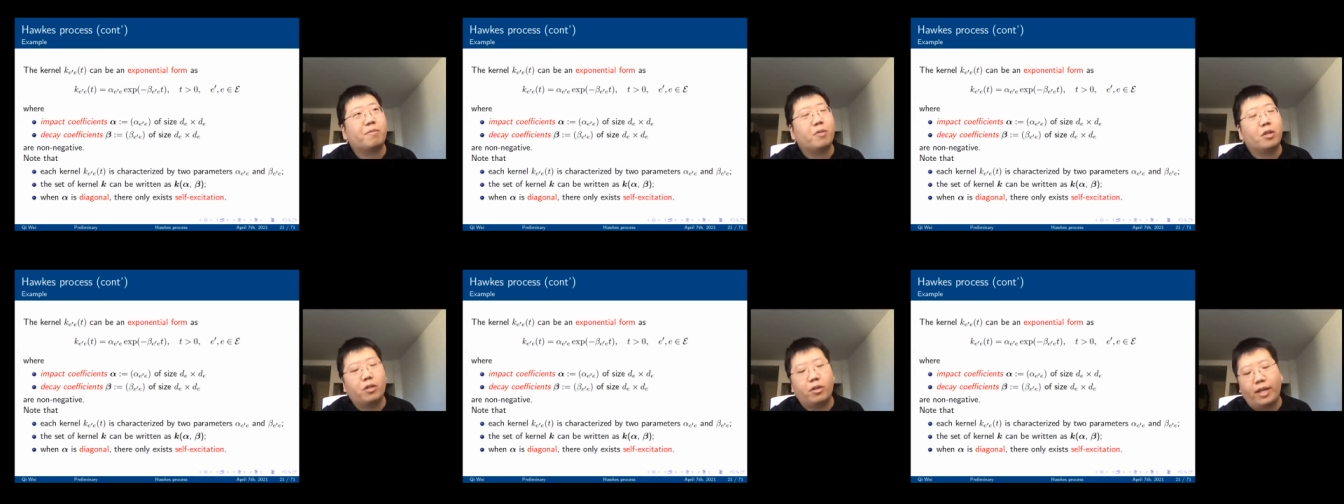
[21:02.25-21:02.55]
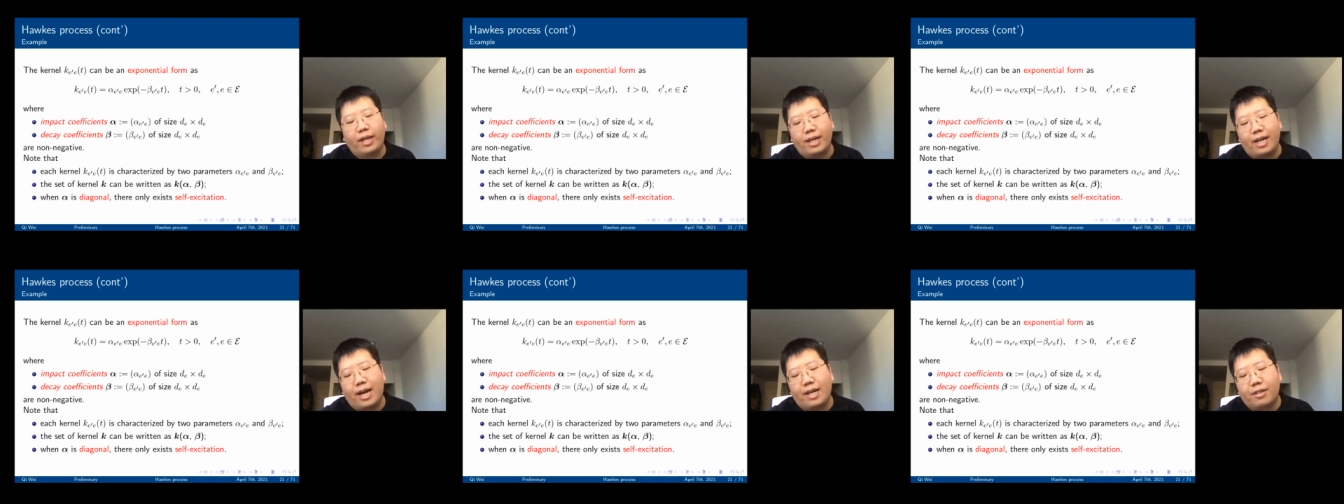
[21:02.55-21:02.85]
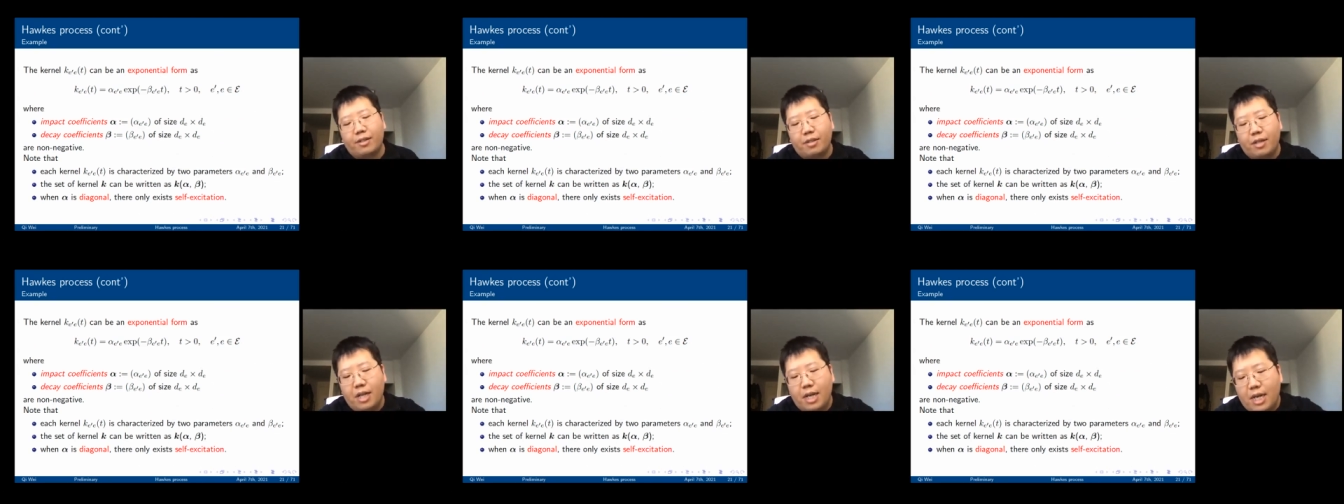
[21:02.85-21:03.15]
But it
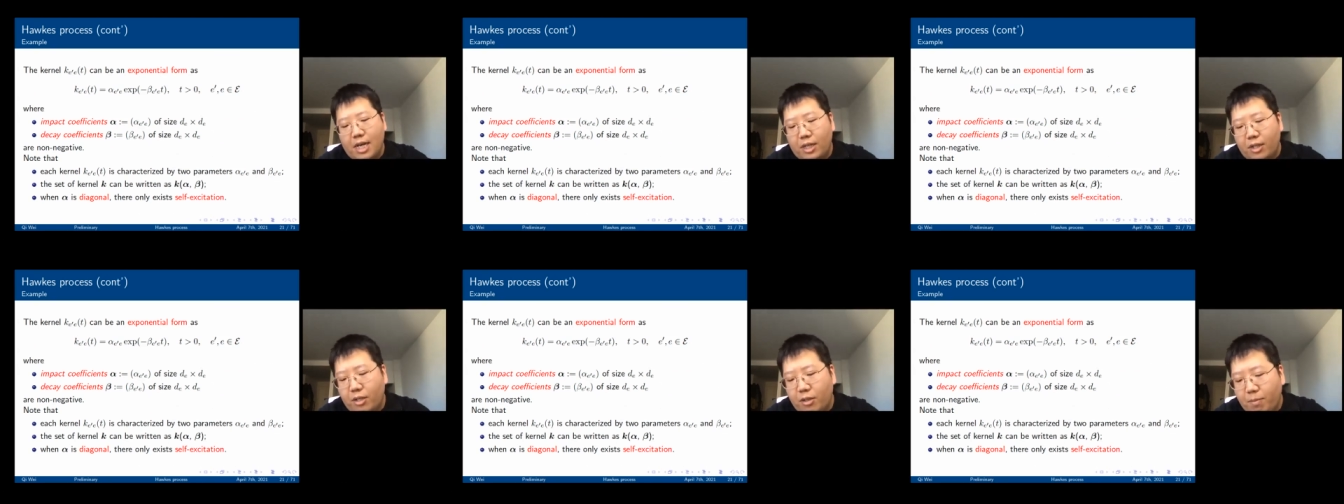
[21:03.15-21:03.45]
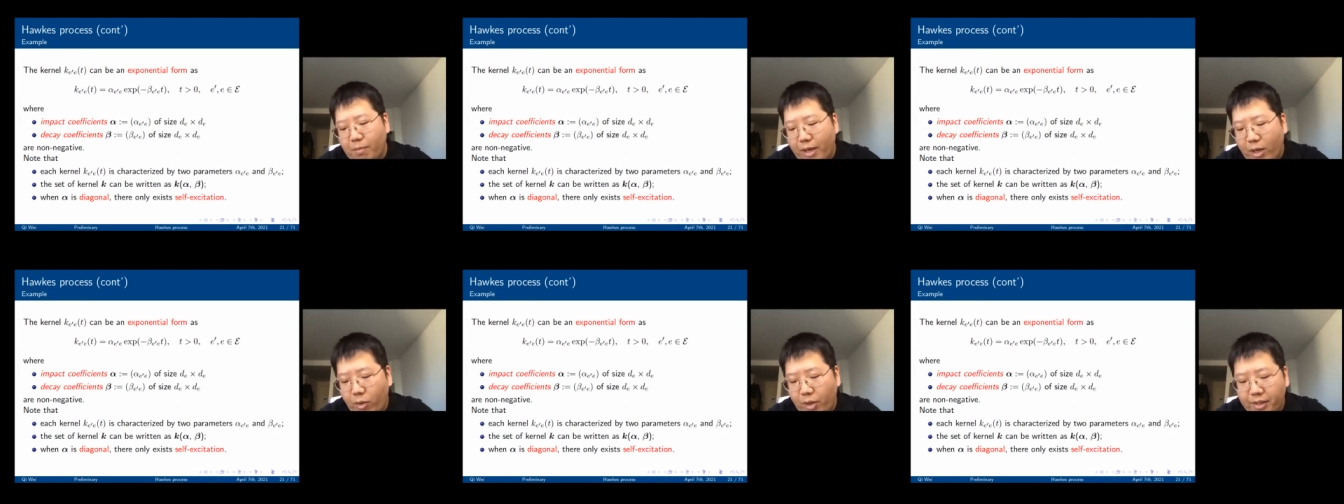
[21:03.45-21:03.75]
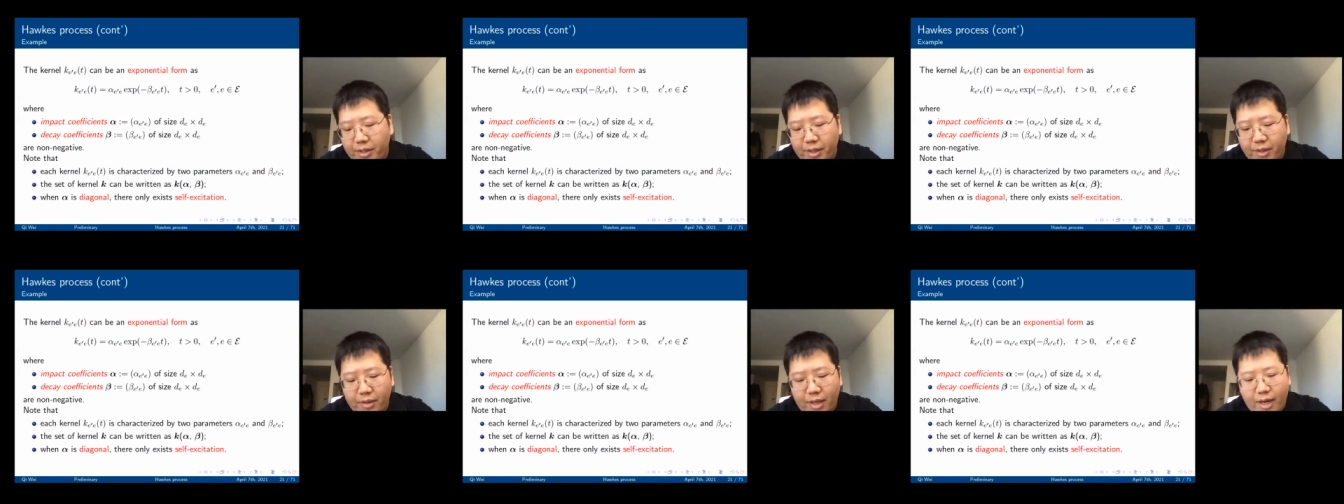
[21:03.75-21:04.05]
has, the main
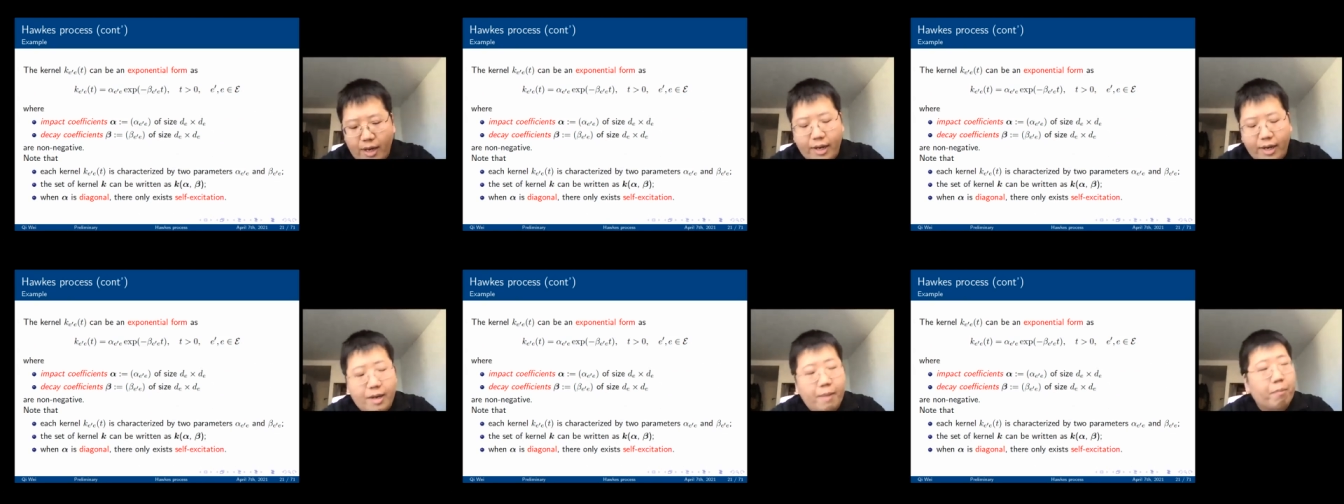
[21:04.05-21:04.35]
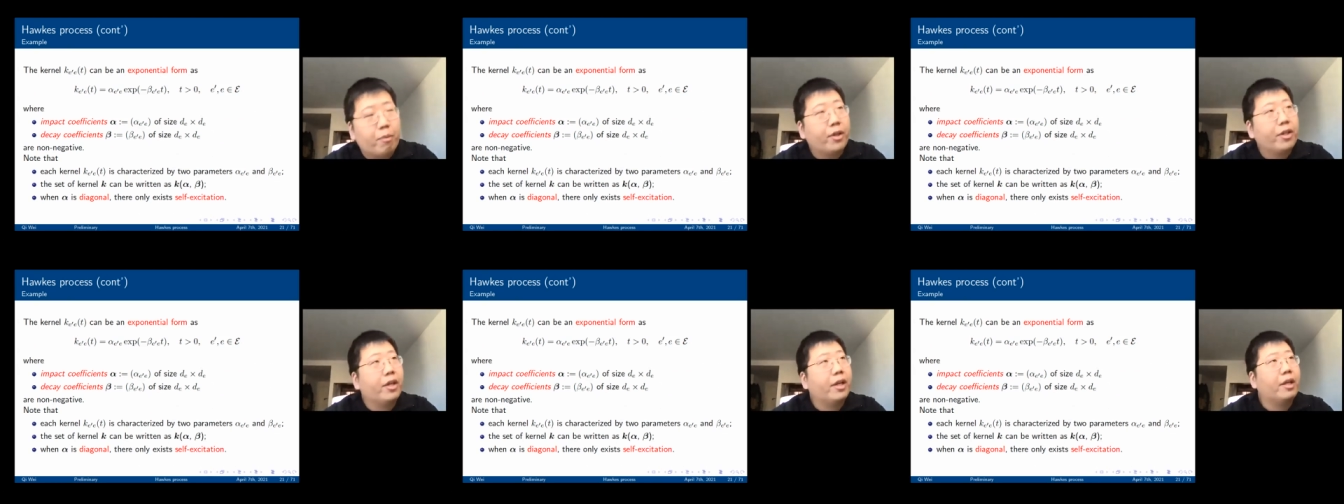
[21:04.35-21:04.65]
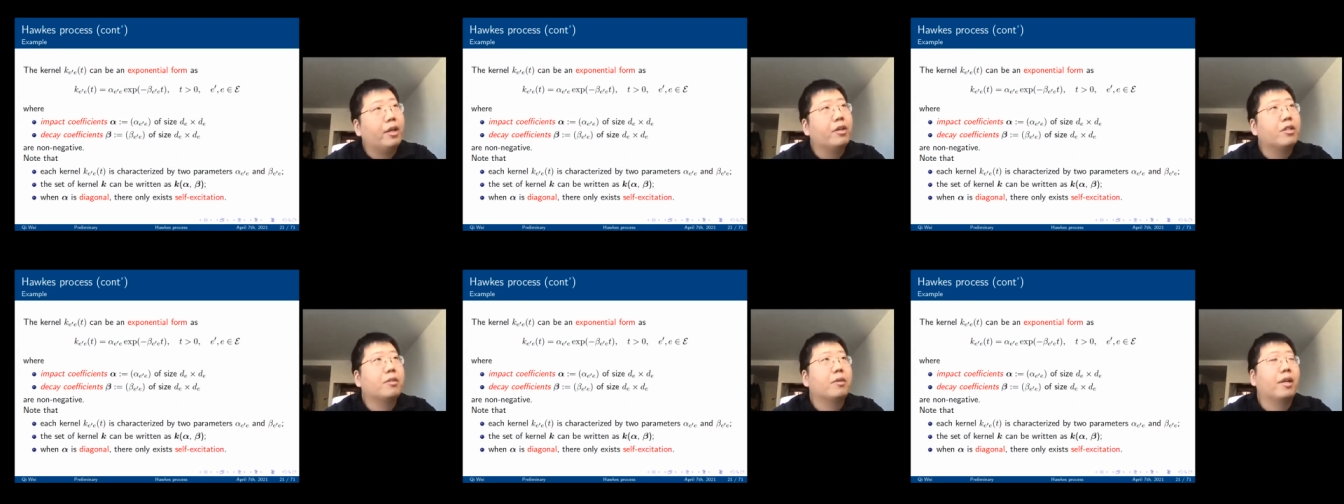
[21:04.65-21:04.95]
reason I put it
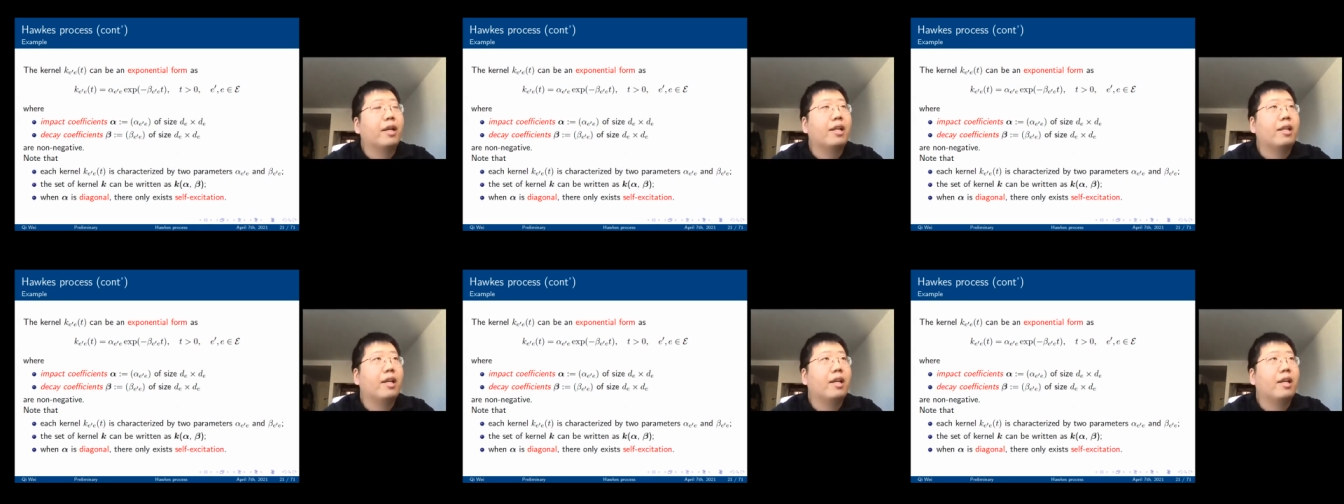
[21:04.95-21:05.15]
here is it